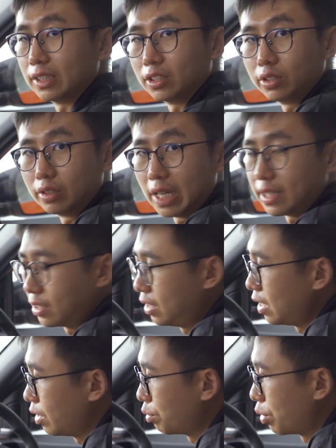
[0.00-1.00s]
So that's
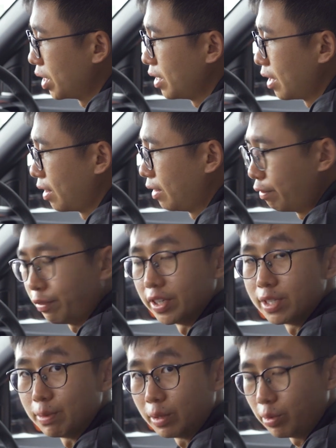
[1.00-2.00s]
the one
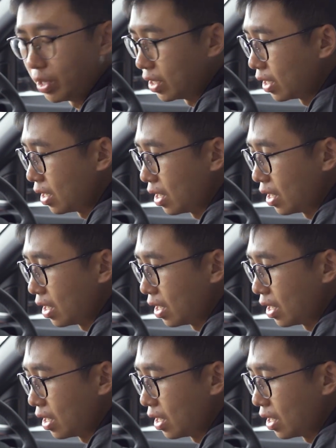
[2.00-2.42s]
difference between